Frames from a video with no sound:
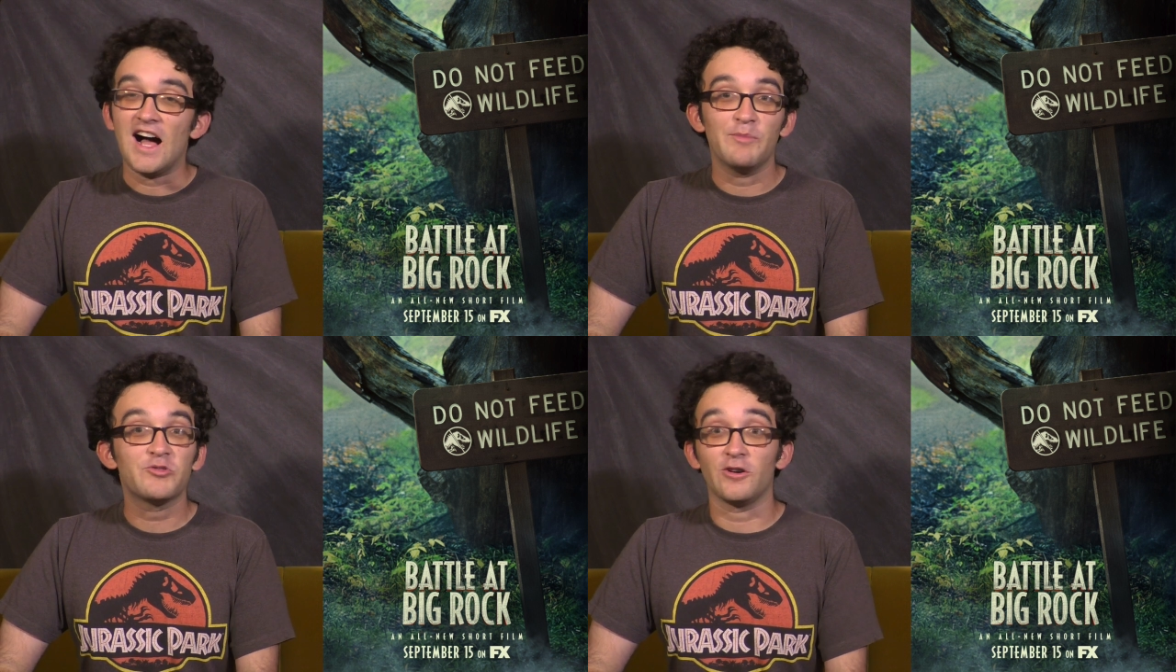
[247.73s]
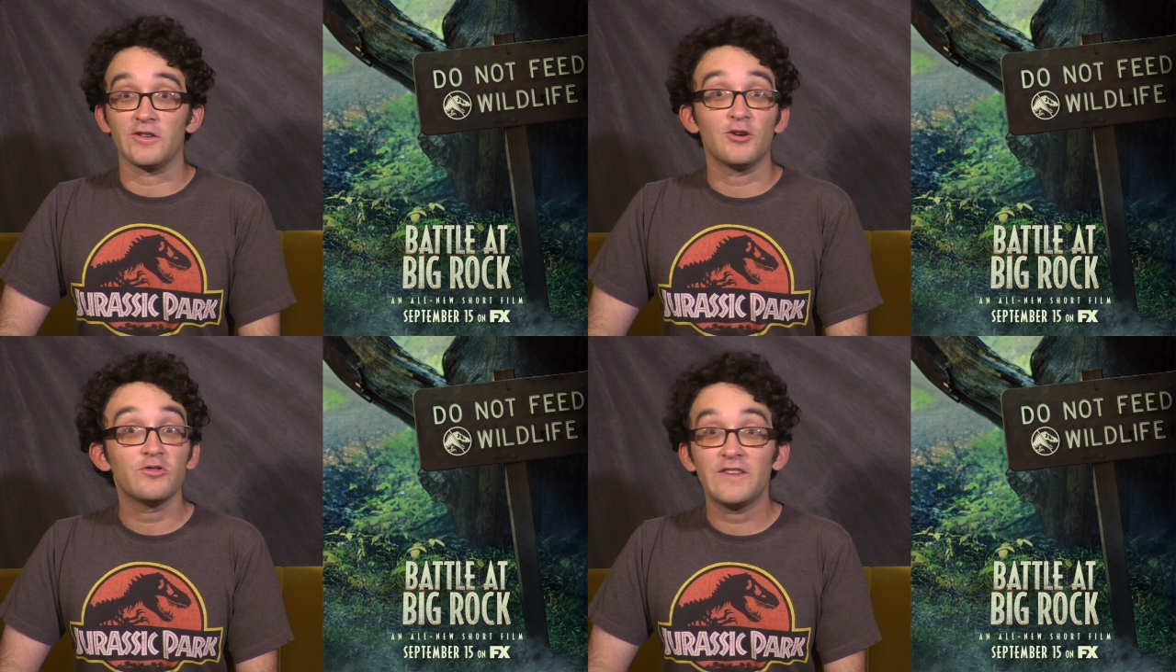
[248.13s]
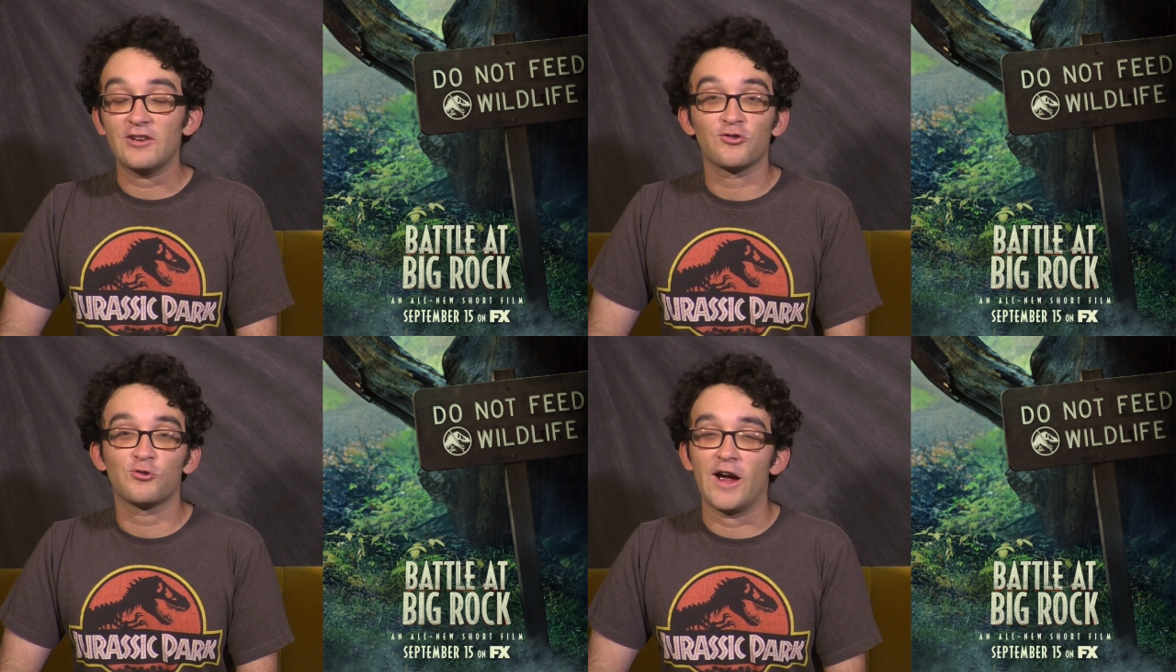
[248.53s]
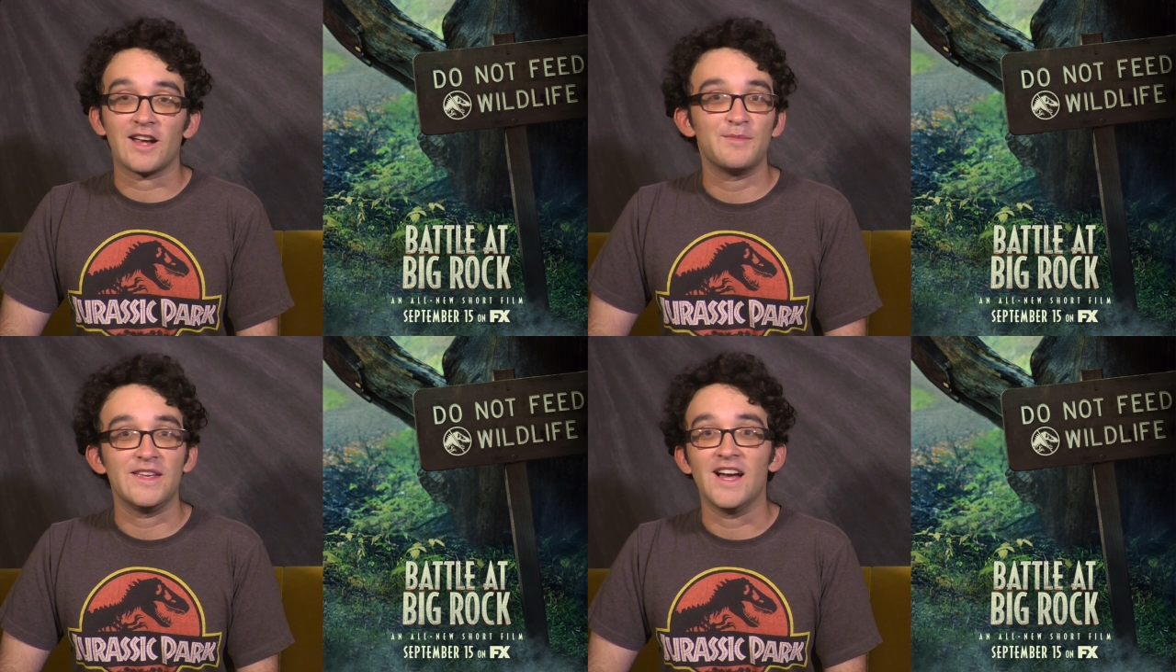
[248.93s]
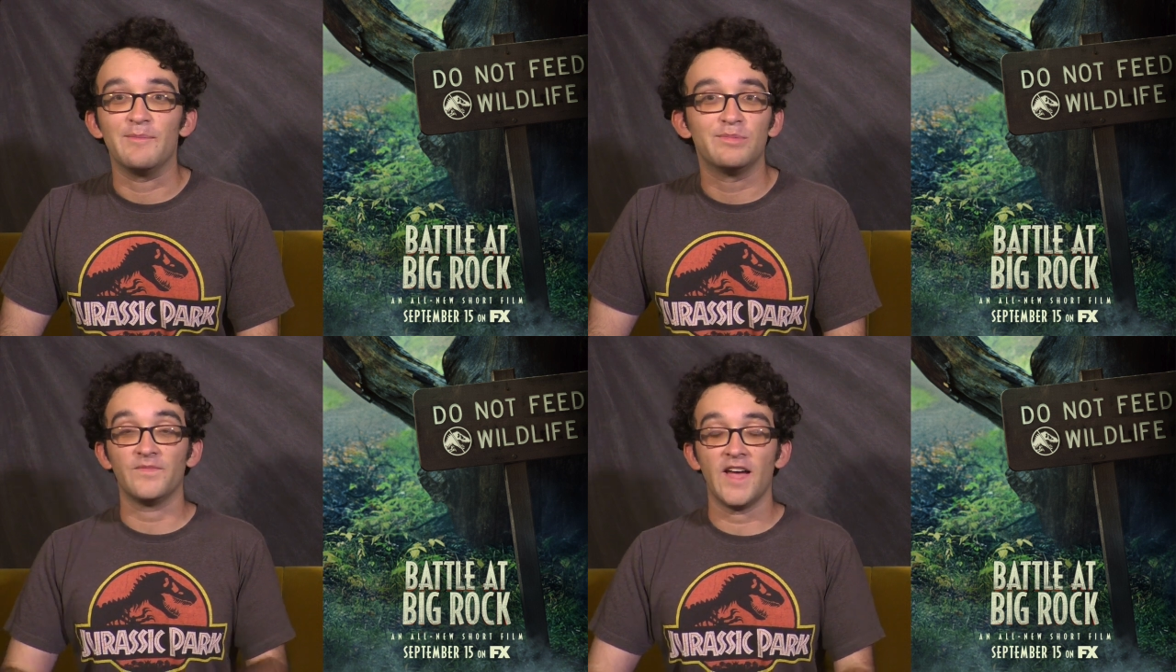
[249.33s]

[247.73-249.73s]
I'm sorry, those videos crack me up.